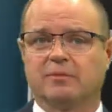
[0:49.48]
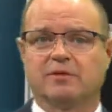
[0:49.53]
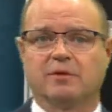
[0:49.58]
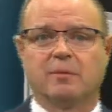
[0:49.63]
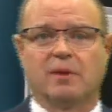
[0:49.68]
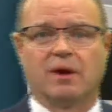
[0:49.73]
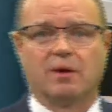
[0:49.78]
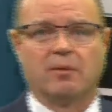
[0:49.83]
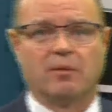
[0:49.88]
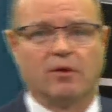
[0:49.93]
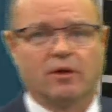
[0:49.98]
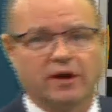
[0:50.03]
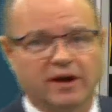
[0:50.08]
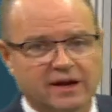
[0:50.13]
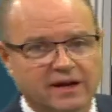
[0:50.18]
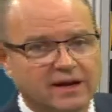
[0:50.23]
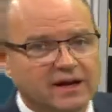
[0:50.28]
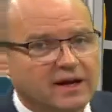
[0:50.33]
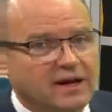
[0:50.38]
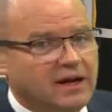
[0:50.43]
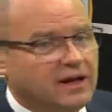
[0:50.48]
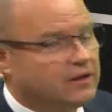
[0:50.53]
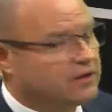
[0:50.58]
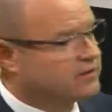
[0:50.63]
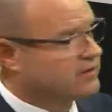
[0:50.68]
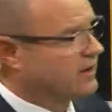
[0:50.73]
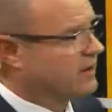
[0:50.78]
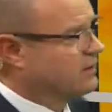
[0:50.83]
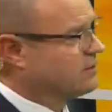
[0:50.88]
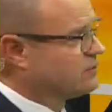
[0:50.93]
up tomorrow morning, it
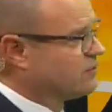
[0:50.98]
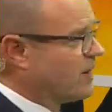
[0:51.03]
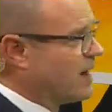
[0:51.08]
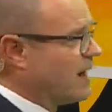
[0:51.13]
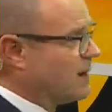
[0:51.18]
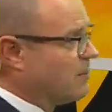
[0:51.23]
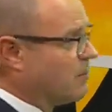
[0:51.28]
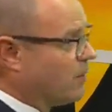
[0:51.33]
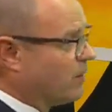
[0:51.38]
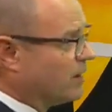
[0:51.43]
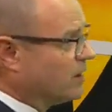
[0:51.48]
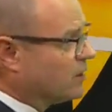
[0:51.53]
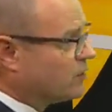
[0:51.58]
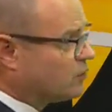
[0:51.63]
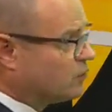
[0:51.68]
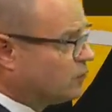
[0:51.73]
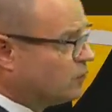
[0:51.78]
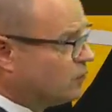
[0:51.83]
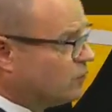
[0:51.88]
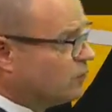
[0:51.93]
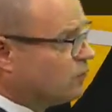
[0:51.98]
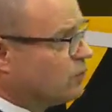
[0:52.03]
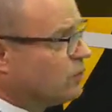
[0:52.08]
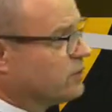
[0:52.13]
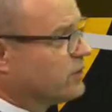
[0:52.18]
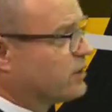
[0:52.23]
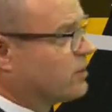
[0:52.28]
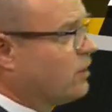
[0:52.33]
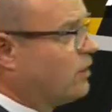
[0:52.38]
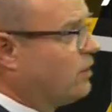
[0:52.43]
looks like a dry morning, a cool
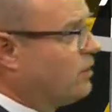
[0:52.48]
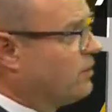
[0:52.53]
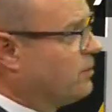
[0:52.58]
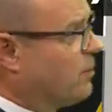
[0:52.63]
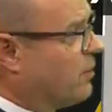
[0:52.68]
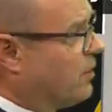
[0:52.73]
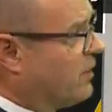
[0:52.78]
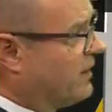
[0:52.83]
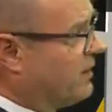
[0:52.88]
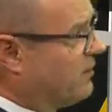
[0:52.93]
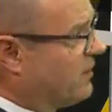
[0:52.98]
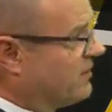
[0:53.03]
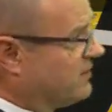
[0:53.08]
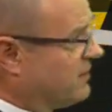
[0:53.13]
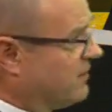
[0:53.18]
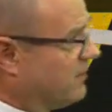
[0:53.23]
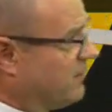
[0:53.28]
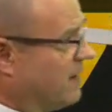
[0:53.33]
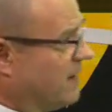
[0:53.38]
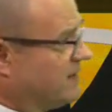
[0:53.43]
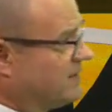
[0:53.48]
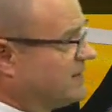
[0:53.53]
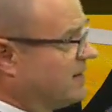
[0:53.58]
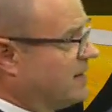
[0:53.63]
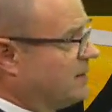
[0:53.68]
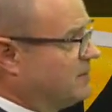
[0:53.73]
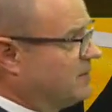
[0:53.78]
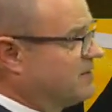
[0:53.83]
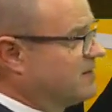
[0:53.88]
to cold morning or sunrise time